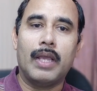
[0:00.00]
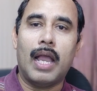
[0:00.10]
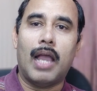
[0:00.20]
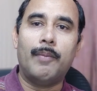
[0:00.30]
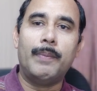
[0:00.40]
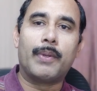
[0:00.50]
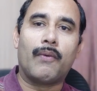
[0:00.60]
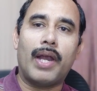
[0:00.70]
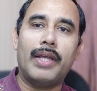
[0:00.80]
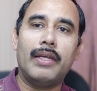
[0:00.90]
I'll be
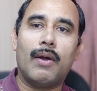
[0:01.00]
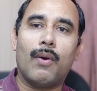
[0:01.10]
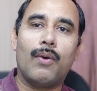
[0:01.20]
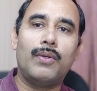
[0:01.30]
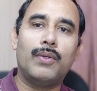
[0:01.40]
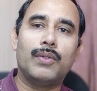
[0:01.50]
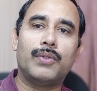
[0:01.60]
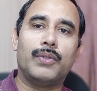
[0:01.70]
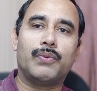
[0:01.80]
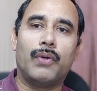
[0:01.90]
providing all those
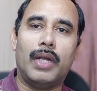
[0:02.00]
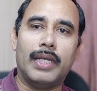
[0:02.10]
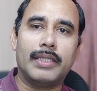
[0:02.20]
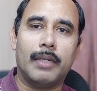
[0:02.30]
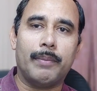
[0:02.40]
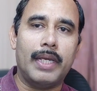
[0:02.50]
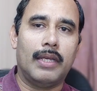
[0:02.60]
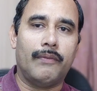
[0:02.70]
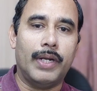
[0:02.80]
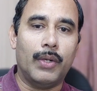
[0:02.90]
useful links in my
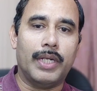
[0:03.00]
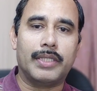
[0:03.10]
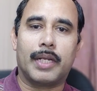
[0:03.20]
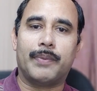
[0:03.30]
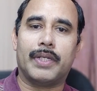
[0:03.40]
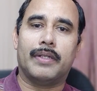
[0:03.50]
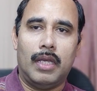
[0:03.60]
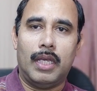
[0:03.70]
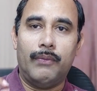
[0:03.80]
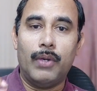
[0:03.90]
video description.
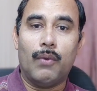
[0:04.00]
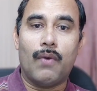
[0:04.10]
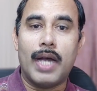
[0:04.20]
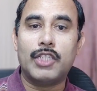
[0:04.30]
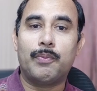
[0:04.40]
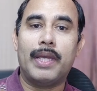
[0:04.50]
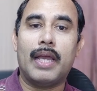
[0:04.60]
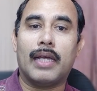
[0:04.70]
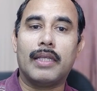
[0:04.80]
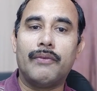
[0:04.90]
If you have watched my
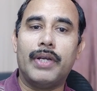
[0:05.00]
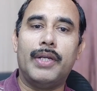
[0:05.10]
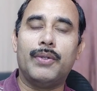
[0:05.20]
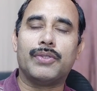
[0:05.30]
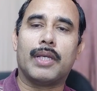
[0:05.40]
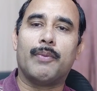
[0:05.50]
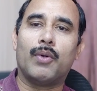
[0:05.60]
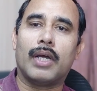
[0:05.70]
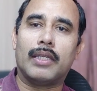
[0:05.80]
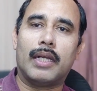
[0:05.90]
other videos about
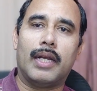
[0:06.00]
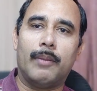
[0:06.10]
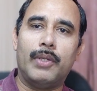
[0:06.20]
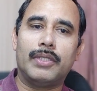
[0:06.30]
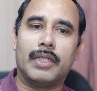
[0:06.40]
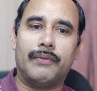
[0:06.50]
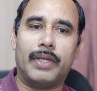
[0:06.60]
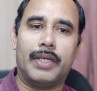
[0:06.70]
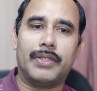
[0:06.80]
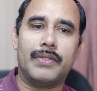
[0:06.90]
other AWS
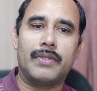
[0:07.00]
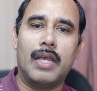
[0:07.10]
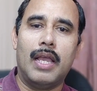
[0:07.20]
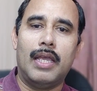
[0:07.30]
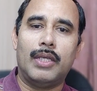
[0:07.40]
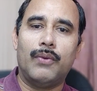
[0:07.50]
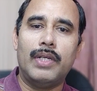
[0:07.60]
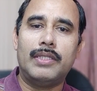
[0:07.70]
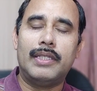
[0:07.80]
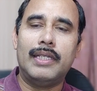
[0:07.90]
certifications, you will
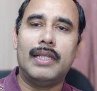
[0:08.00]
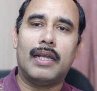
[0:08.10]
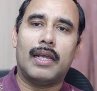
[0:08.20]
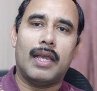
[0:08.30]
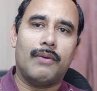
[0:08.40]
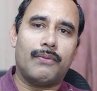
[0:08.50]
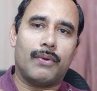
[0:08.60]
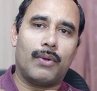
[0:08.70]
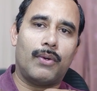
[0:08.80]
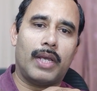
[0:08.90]
see that I have
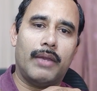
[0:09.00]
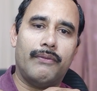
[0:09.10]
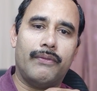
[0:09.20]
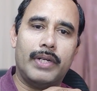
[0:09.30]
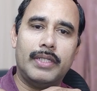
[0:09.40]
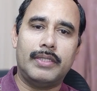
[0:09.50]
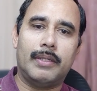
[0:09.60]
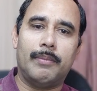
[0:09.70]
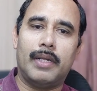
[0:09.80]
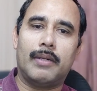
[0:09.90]
followed a very
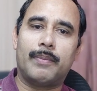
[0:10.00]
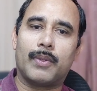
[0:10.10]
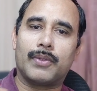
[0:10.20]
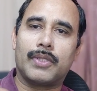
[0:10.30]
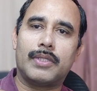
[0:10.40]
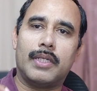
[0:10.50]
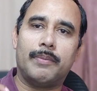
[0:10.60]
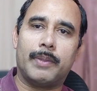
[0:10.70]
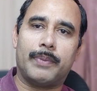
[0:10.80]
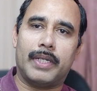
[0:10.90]
similar process in
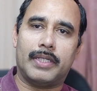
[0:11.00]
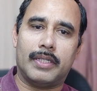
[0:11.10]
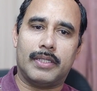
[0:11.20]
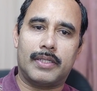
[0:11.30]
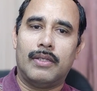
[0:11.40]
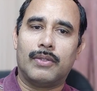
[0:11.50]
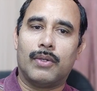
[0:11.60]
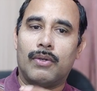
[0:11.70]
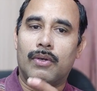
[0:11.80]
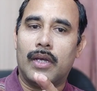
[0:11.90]
preparations.
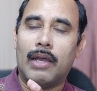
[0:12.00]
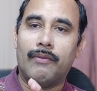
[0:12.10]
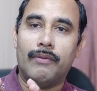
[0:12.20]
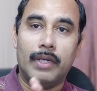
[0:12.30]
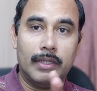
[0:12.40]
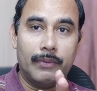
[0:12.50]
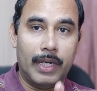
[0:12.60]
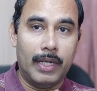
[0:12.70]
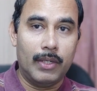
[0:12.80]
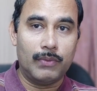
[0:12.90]
So the
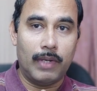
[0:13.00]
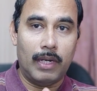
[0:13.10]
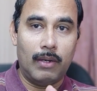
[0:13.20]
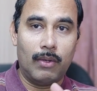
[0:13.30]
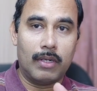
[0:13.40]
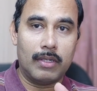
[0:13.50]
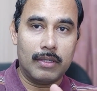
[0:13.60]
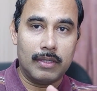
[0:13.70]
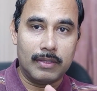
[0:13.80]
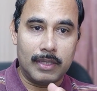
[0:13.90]
videos will look
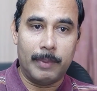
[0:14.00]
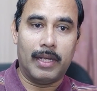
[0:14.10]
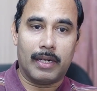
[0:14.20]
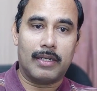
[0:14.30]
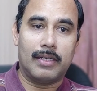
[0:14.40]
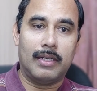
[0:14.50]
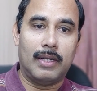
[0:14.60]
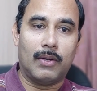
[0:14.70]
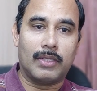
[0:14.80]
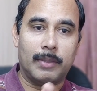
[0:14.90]
similar
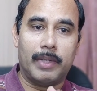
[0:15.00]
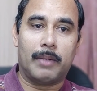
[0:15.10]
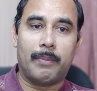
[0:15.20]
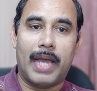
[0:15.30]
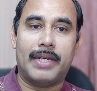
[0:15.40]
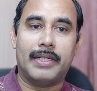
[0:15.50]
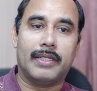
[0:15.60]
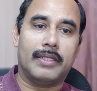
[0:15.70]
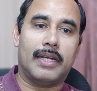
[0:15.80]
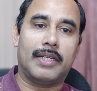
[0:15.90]
or similar
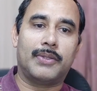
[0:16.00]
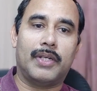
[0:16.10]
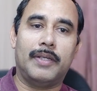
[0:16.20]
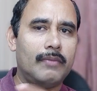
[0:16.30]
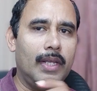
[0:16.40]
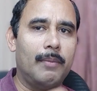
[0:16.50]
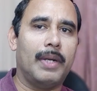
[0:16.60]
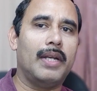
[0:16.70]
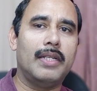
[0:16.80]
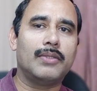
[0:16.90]
pattern actually, but
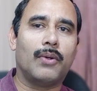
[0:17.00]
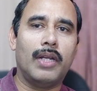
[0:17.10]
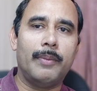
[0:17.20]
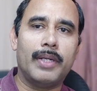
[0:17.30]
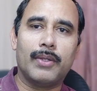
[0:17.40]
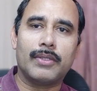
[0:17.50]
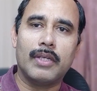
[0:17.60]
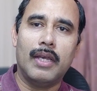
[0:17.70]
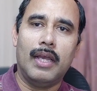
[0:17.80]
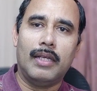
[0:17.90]
it is only because
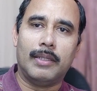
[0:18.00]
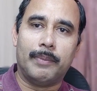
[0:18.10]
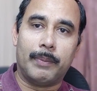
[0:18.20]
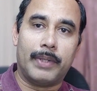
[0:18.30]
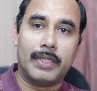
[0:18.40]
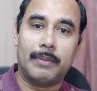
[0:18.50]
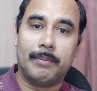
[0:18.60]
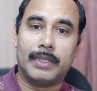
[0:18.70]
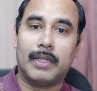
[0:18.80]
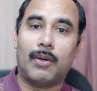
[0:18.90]
the preparation
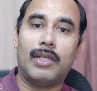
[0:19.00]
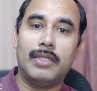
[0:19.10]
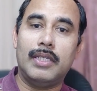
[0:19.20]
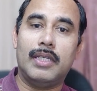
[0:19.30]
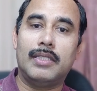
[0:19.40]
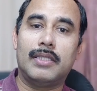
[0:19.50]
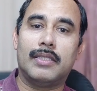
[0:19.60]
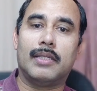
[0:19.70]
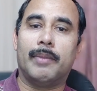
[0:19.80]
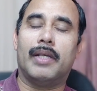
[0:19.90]
methodology is
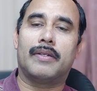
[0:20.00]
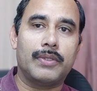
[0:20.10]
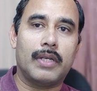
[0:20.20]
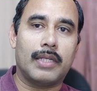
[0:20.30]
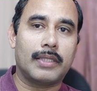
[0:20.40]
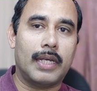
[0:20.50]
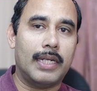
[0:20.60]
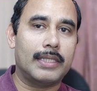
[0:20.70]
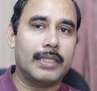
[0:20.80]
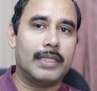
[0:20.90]
similar. As I had
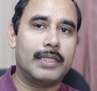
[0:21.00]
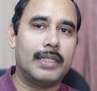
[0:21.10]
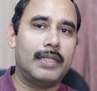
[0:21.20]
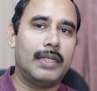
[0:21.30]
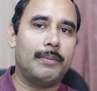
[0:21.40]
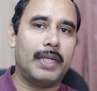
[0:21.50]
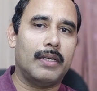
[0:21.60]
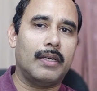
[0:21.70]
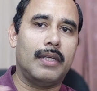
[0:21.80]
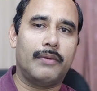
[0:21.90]
suggested in my
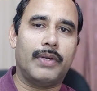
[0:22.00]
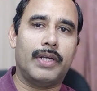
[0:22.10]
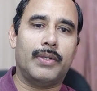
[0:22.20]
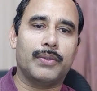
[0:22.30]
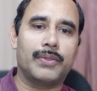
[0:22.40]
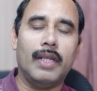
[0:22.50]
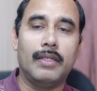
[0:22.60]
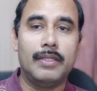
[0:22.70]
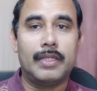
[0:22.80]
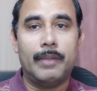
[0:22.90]
earlier videos,
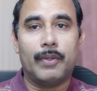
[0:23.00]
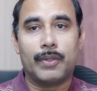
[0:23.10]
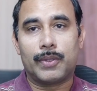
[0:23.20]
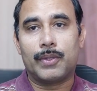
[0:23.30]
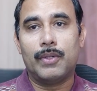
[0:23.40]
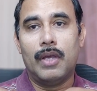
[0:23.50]
this time also